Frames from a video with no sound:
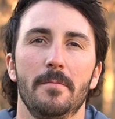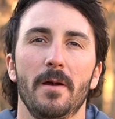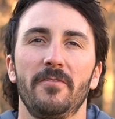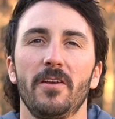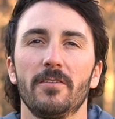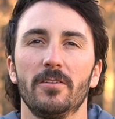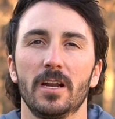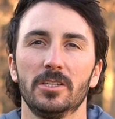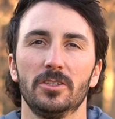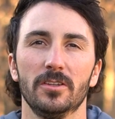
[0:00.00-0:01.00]
My favorite
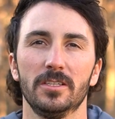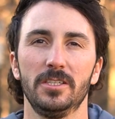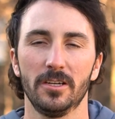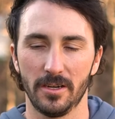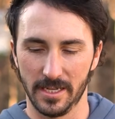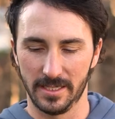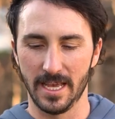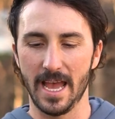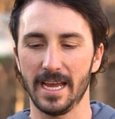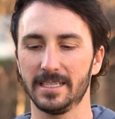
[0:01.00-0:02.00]
running shirt this year is the
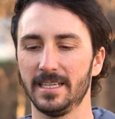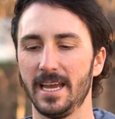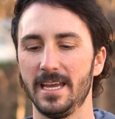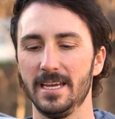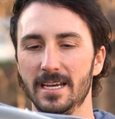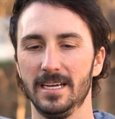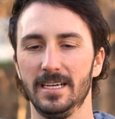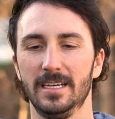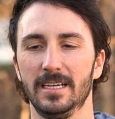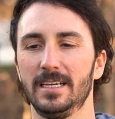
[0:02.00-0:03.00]
XA
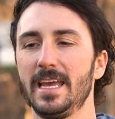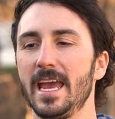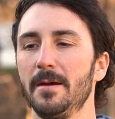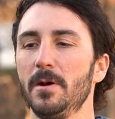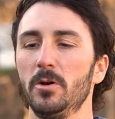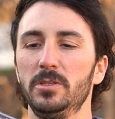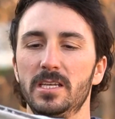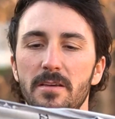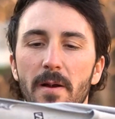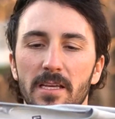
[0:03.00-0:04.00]
Camo
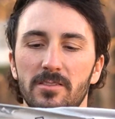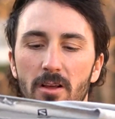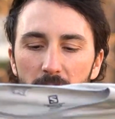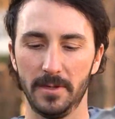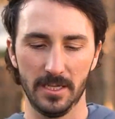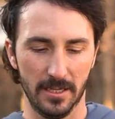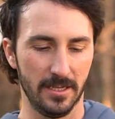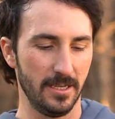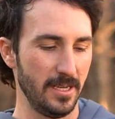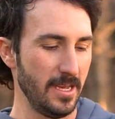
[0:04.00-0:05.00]
tee by Salomon.
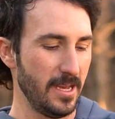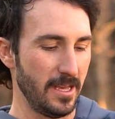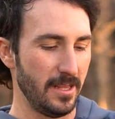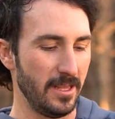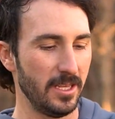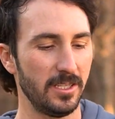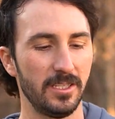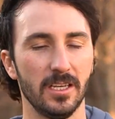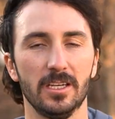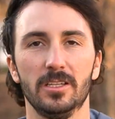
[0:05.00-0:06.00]

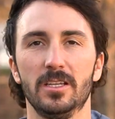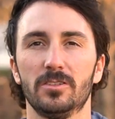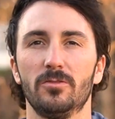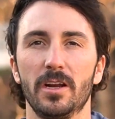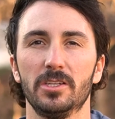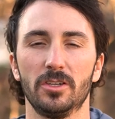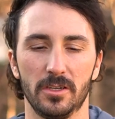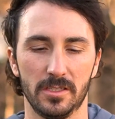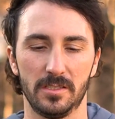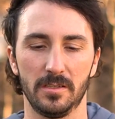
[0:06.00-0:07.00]
This running shirt
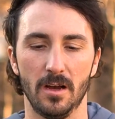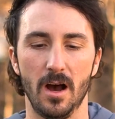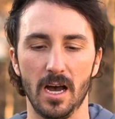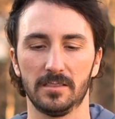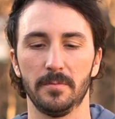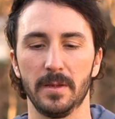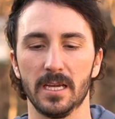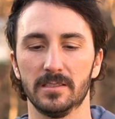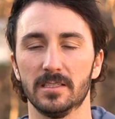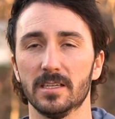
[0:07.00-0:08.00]
is awesome
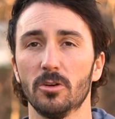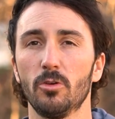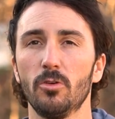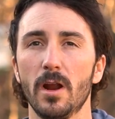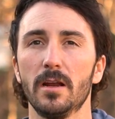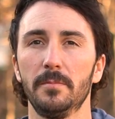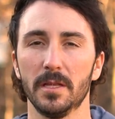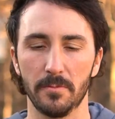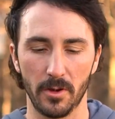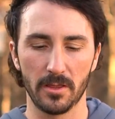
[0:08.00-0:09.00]
because it's
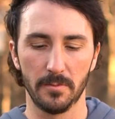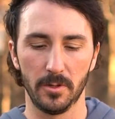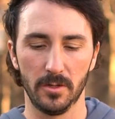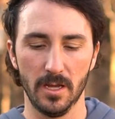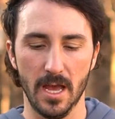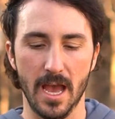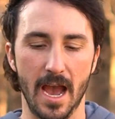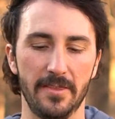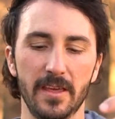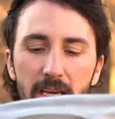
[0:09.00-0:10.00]
incredibly breathable.
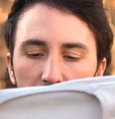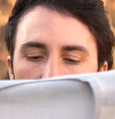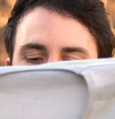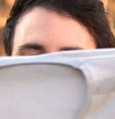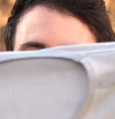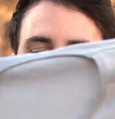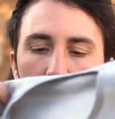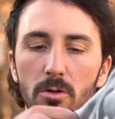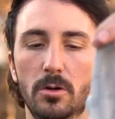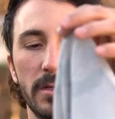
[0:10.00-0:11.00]
I think it looks really
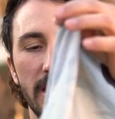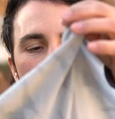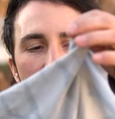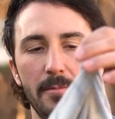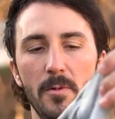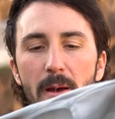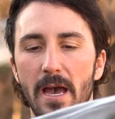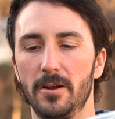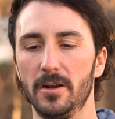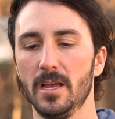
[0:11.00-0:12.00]
cool with the camo
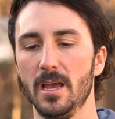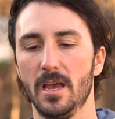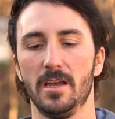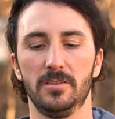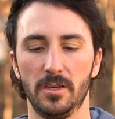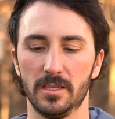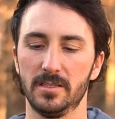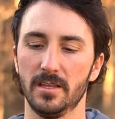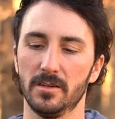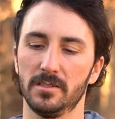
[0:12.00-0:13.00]
pattern. As you can
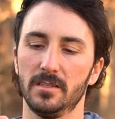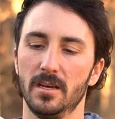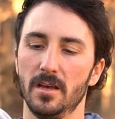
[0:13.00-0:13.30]
see, it's